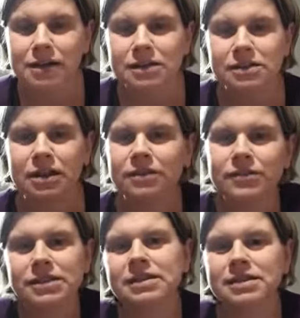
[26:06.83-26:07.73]
So if you
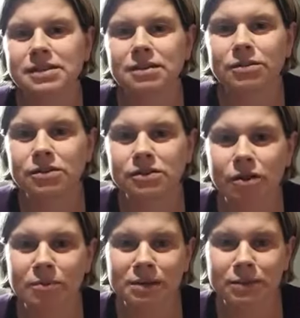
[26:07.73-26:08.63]
send it to someone who's
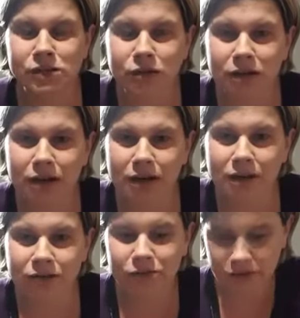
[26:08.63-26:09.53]
got maybe a
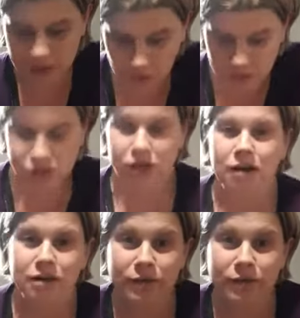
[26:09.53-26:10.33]
toddler or an older child or